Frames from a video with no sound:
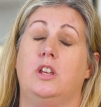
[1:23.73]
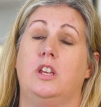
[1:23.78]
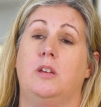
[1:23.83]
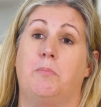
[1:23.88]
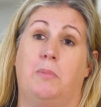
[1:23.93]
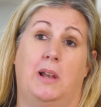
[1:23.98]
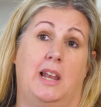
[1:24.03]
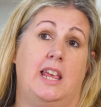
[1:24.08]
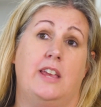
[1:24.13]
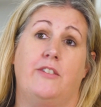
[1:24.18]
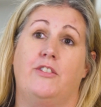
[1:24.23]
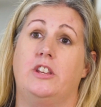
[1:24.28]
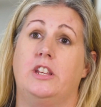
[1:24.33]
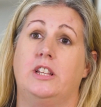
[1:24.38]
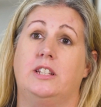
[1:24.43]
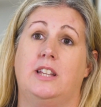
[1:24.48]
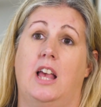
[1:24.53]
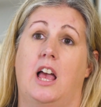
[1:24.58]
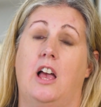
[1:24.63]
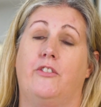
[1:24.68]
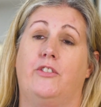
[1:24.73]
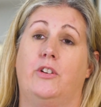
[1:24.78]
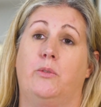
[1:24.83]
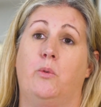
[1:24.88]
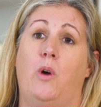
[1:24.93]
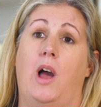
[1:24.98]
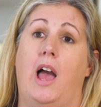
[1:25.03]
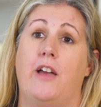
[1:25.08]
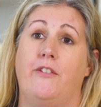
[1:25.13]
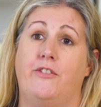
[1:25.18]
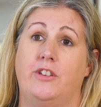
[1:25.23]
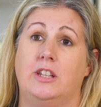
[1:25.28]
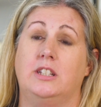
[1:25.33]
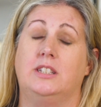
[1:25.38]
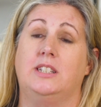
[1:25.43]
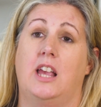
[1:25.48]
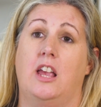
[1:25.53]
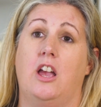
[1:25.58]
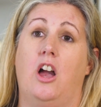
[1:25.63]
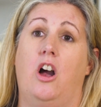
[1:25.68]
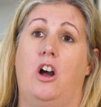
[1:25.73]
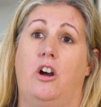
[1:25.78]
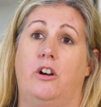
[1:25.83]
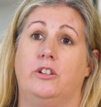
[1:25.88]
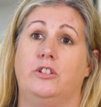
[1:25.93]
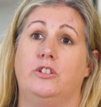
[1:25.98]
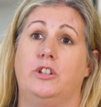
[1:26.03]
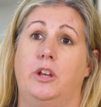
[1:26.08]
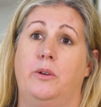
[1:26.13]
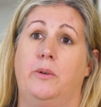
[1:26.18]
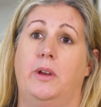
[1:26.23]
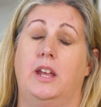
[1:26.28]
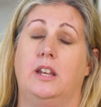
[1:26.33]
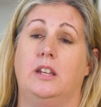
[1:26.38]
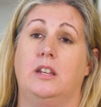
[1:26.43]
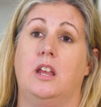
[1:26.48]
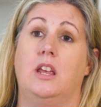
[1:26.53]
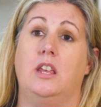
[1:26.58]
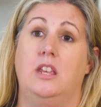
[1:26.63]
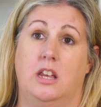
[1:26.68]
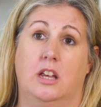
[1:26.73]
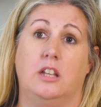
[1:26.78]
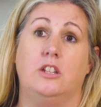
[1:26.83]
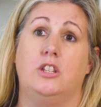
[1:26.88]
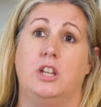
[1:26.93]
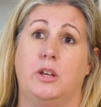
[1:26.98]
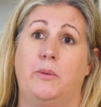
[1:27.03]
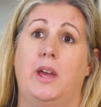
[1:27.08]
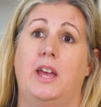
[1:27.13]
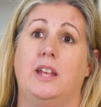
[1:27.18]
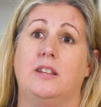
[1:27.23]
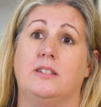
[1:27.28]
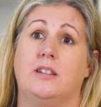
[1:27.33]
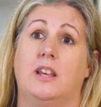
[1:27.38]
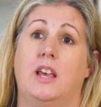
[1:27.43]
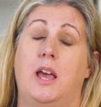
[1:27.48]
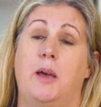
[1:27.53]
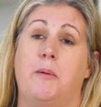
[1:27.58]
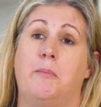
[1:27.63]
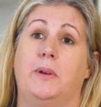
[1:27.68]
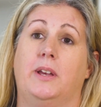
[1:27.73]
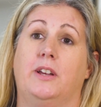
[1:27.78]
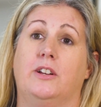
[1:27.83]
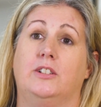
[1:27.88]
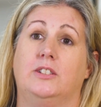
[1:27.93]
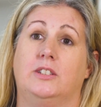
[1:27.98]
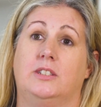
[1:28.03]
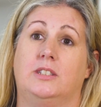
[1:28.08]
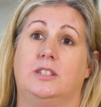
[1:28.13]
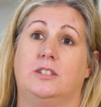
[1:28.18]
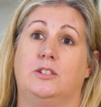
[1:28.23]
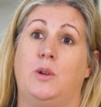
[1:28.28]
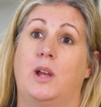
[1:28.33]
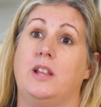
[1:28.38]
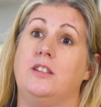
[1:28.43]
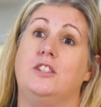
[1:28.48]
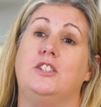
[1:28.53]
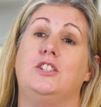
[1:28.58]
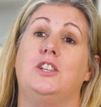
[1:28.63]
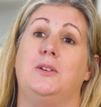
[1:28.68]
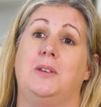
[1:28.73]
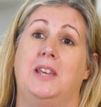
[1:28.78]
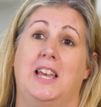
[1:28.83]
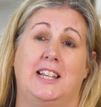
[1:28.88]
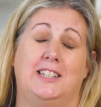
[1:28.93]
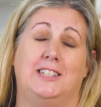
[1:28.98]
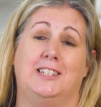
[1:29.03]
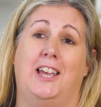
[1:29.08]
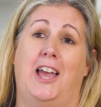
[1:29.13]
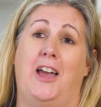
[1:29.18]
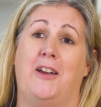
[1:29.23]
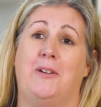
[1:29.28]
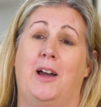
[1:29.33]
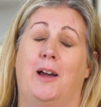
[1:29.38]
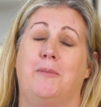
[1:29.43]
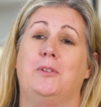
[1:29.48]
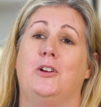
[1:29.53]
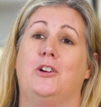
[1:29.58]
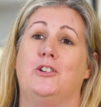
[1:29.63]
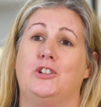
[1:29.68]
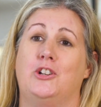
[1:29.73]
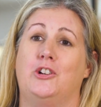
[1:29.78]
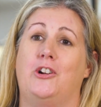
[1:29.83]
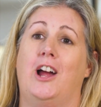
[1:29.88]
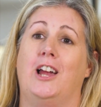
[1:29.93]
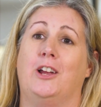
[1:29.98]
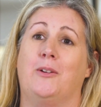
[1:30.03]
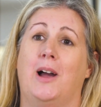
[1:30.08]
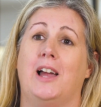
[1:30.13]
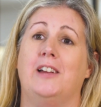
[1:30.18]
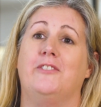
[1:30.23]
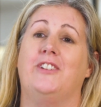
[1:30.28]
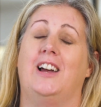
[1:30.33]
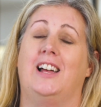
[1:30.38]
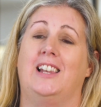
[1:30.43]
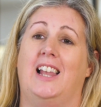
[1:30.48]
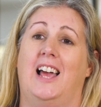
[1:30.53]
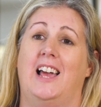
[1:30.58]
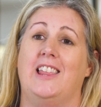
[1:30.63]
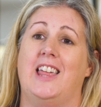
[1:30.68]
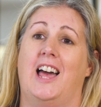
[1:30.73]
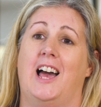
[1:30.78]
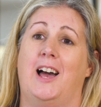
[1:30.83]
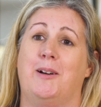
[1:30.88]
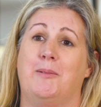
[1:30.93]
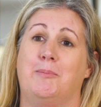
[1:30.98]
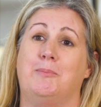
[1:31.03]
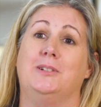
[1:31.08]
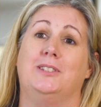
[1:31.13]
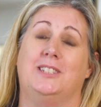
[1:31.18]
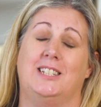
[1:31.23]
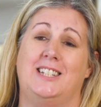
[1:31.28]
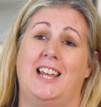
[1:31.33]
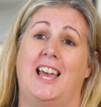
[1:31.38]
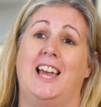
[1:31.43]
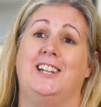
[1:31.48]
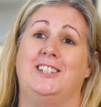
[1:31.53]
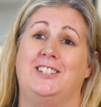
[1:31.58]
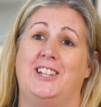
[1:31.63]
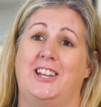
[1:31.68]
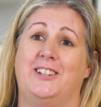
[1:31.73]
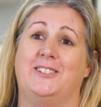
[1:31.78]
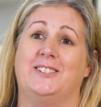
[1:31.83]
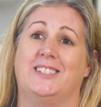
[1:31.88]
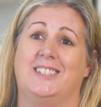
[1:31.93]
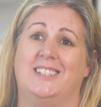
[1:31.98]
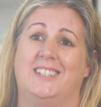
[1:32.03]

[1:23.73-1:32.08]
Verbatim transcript: you believe in yourself and whatever you set your heart on doing, you can do it because 22 years ago, I'm not sure I quite felt like that, but today I do.